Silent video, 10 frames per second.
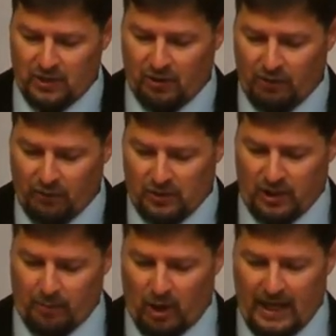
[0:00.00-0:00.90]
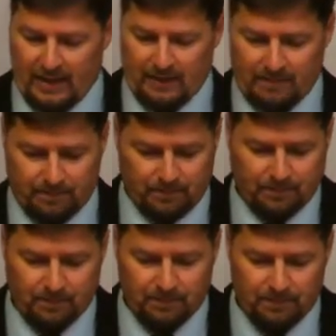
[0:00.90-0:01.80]
Look at verse number 8.
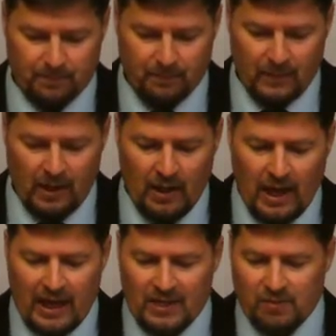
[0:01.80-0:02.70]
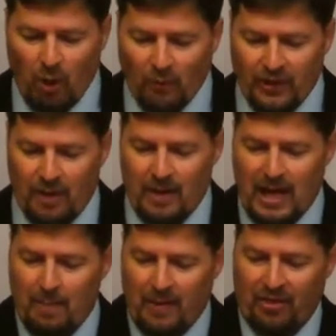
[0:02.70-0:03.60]
And he smote them
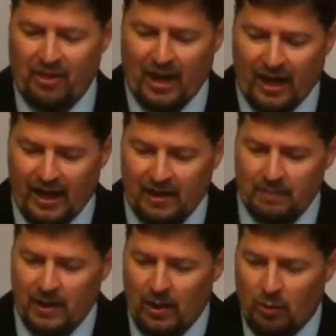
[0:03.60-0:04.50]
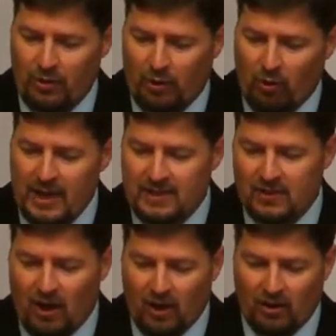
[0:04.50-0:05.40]
hip and thigh with a great
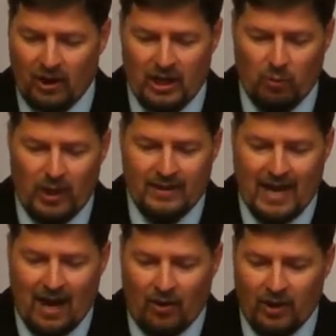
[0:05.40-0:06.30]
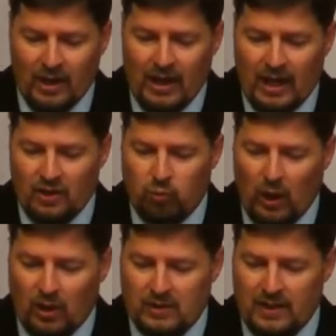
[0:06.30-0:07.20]
slaughter, and he went down and
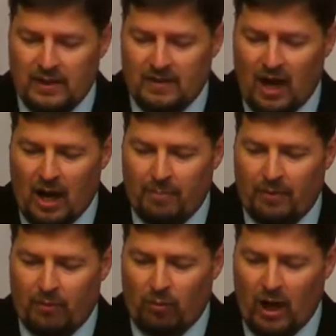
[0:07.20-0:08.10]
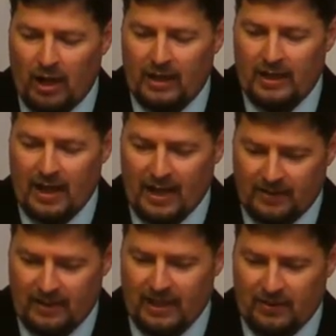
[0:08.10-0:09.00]
dwelt in the top of the rock
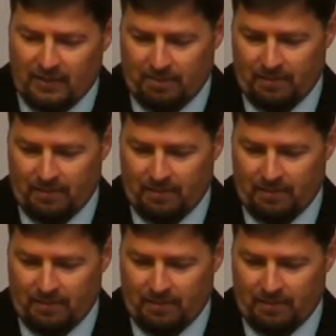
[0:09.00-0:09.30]
at Etam.